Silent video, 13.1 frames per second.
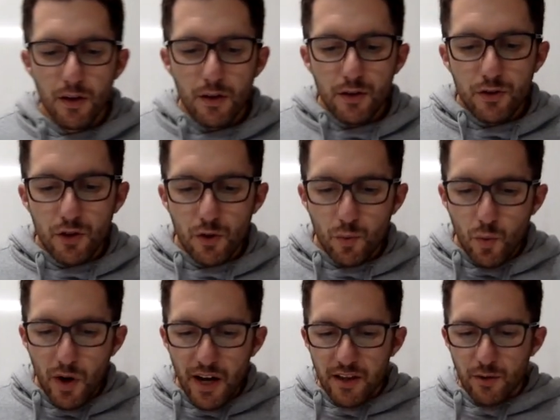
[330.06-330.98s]
So the
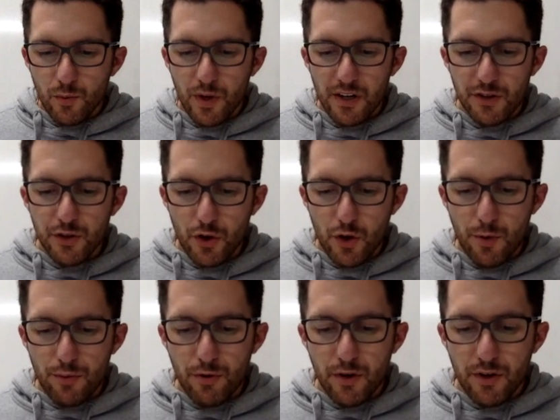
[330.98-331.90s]
way that we
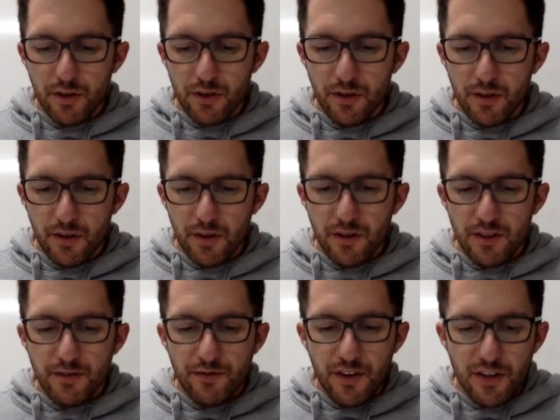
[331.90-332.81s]
interpret
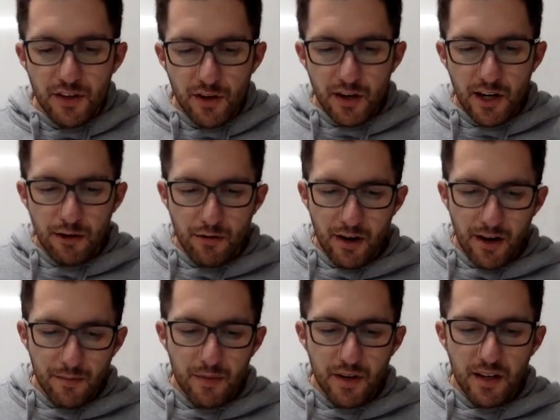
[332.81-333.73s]
this Venn
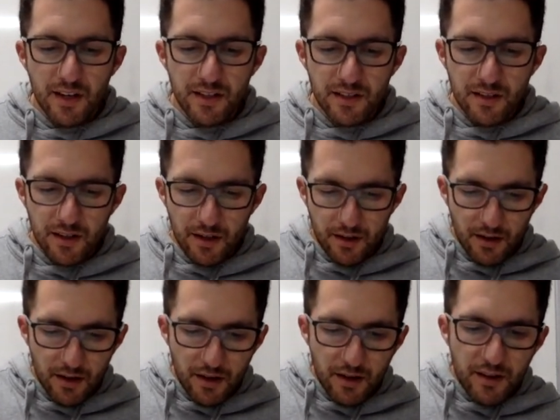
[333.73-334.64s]
diagram is
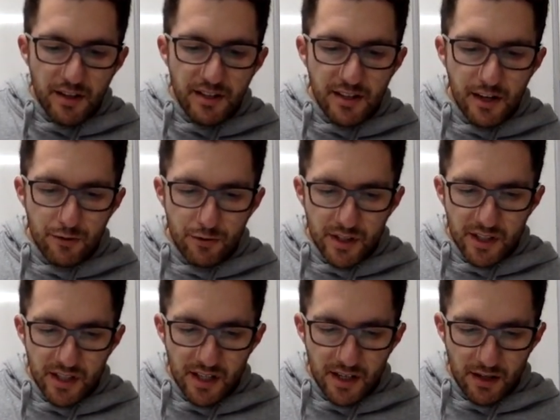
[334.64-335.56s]
that these
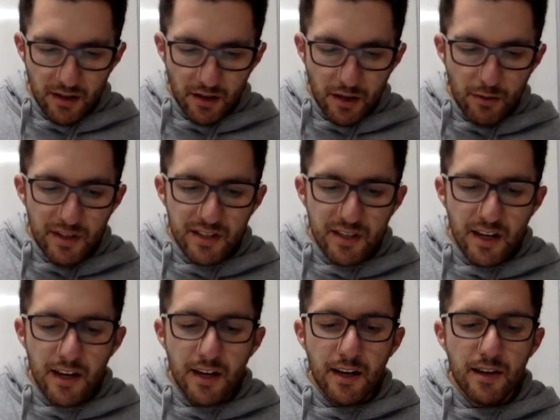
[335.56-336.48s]
countries here, the
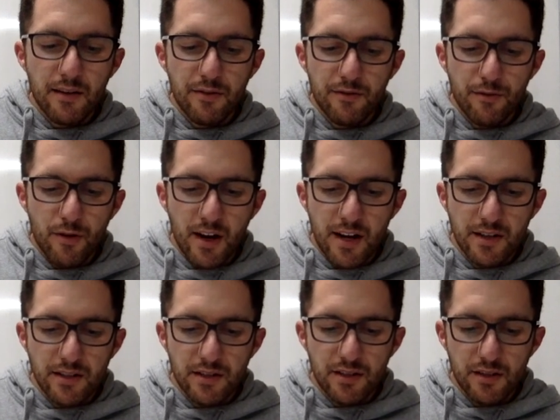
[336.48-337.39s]
USA,
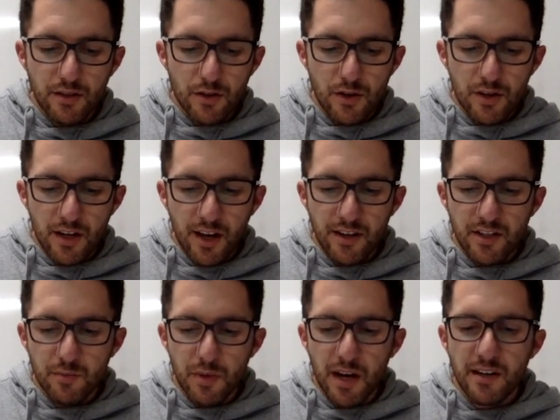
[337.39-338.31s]
France, UK,
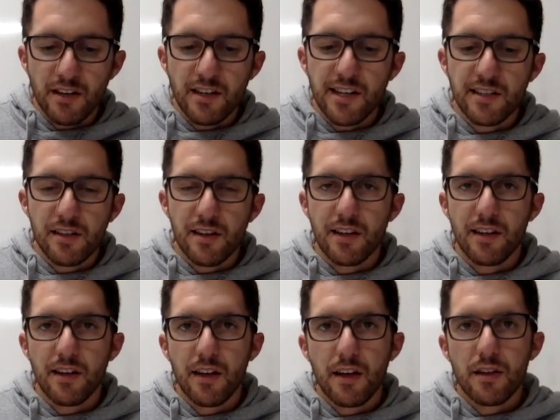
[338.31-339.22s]
Spain and Italy,
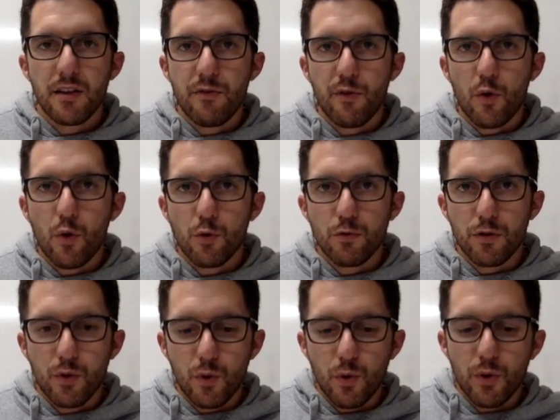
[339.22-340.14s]
they've all
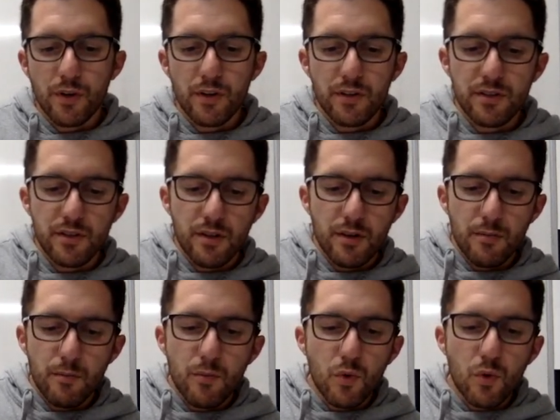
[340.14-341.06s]
recorded
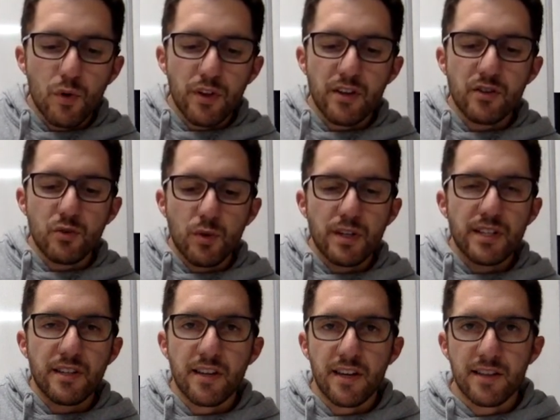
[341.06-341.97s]
more than
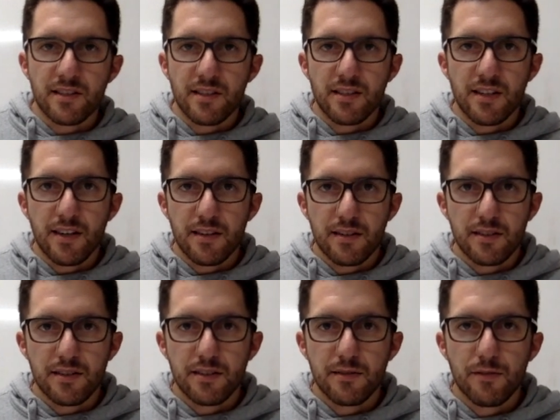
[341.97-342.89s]
20,000
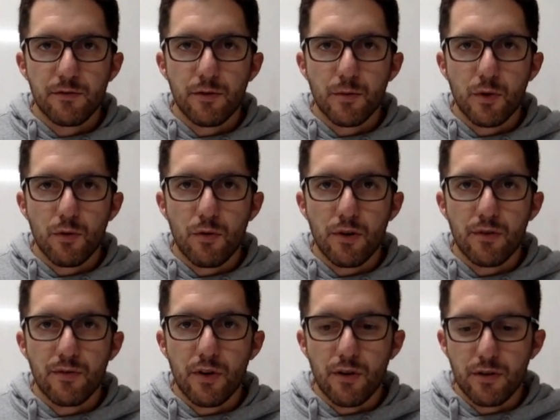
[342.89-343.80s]
deaths from
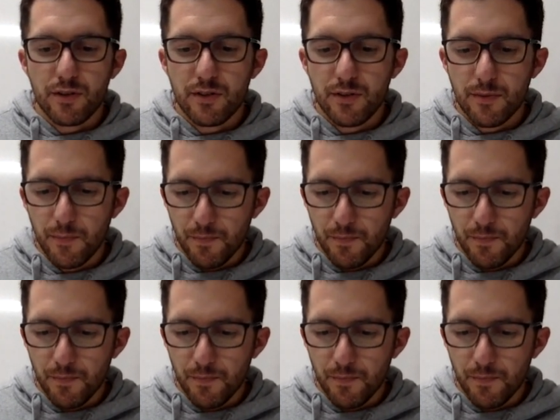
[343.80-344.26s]
coronavirus.